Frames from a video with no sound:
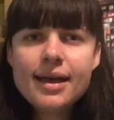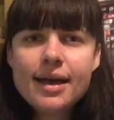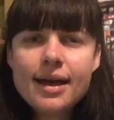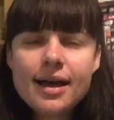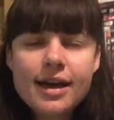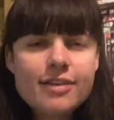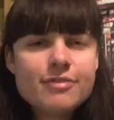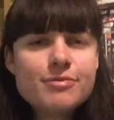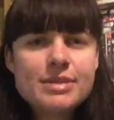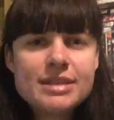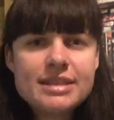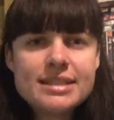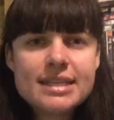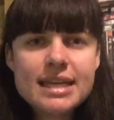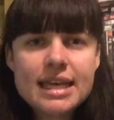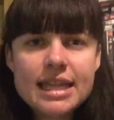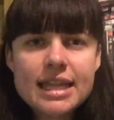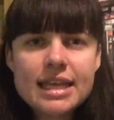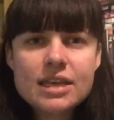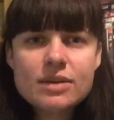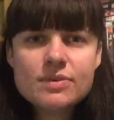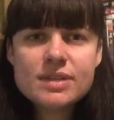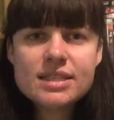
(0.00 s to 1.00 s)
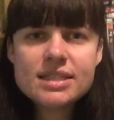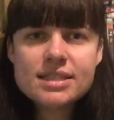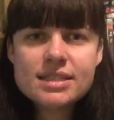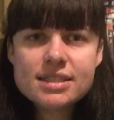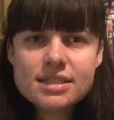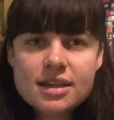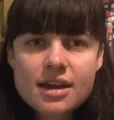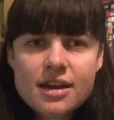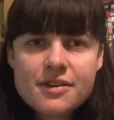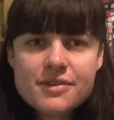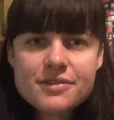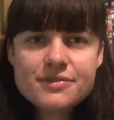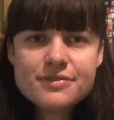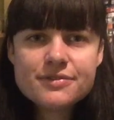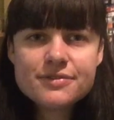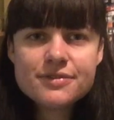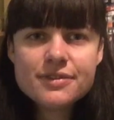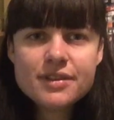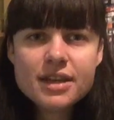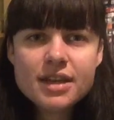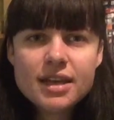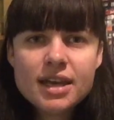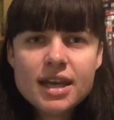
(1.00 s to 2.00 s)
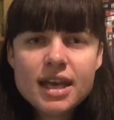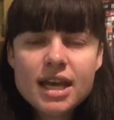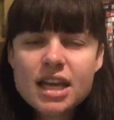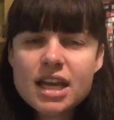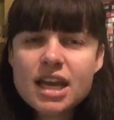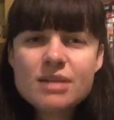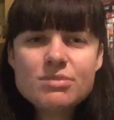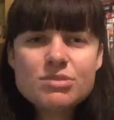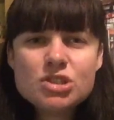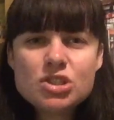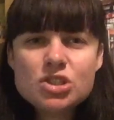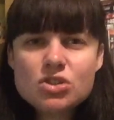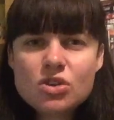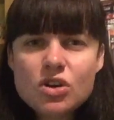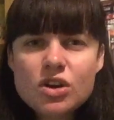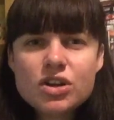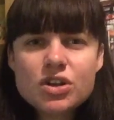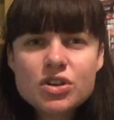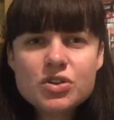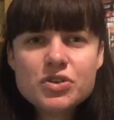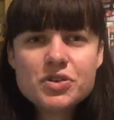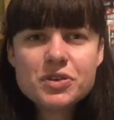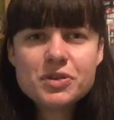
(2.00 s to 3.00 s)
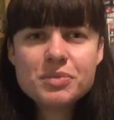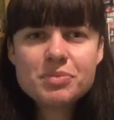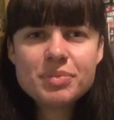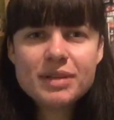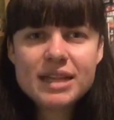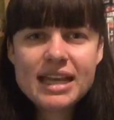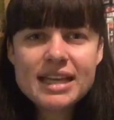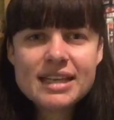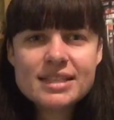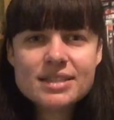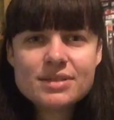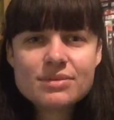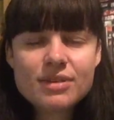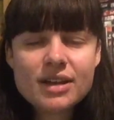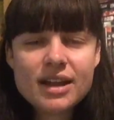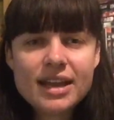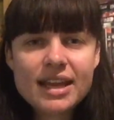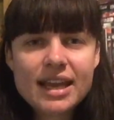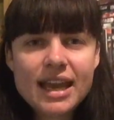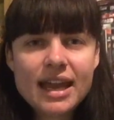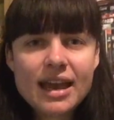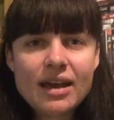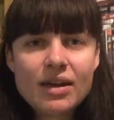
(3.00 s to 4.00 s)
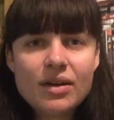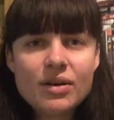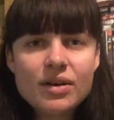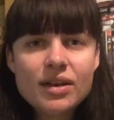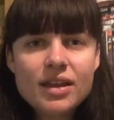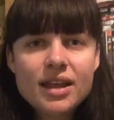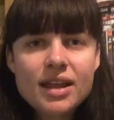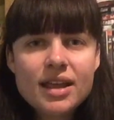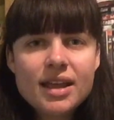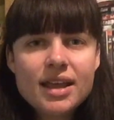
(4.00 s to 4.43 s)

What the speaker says: I've been dealing with stuff and I'm just not in a good place right now.